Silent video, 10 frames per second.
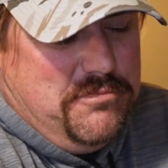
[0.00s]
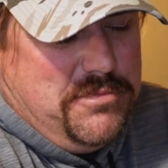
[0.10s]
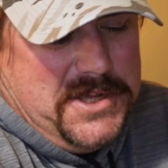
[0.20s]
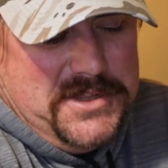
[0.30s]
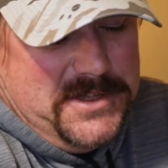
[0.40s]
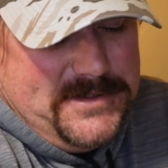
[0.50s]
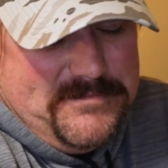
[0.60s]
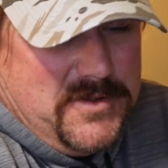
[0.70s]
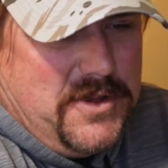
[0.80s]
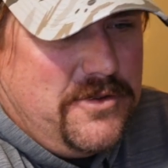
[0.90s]
bought this
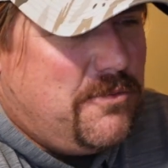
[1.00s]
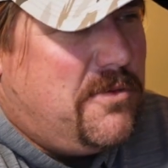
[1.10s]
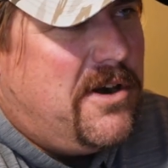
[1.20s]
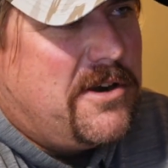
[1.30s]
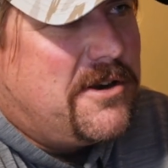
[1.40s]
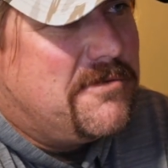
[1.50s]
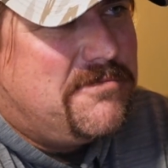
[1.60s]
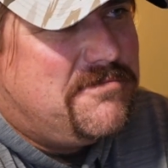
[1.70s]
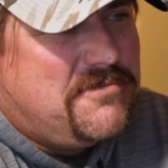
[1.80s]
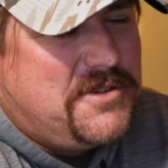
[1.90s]
underwater
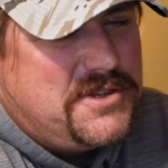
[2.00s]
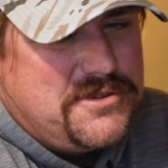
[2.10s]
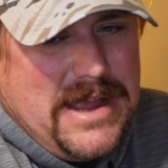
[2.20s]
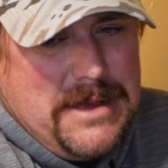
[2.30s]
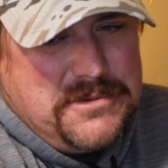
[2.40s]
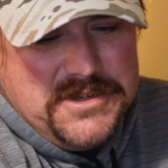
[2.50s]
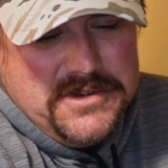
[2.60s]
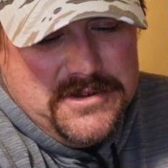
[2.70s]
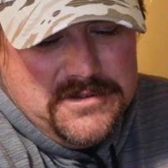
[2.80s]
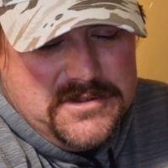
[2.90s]

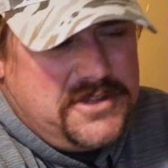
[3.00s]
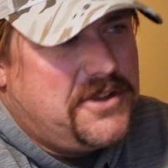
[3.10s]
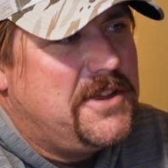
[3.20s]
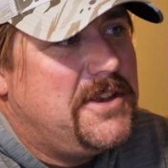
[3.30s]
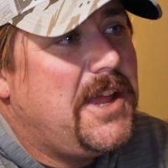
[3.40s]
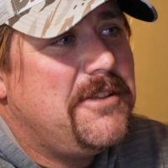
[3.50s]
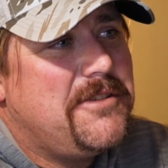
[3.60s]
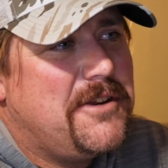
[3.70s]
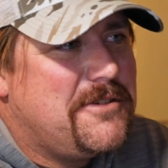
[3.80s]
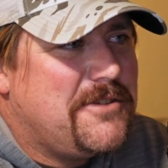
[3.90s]
contraption and sunk it down
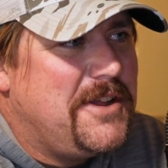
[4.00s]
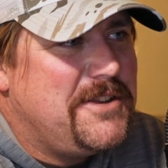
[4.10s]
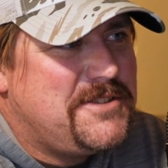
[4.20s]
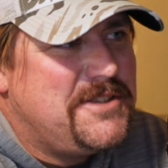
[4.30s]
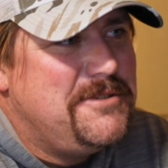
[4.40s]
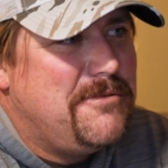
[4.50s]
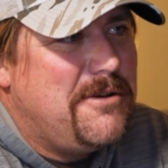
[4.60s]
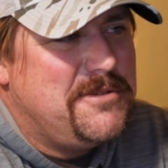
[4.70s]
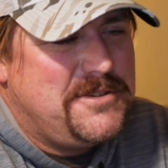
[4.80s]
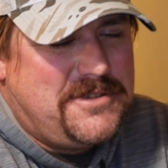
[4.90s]
there trying to see
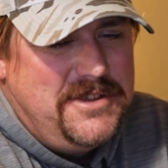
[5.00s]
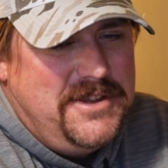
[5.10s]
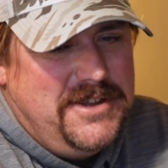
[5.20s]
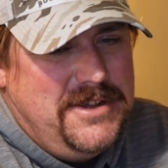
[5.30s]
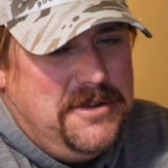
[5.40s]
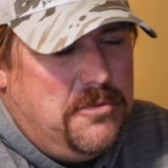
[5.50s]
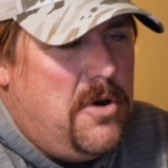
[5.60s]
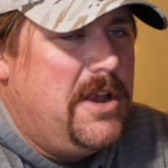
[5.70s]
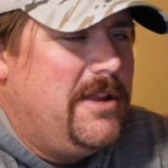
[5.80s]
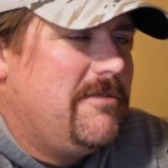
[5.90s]
what was one.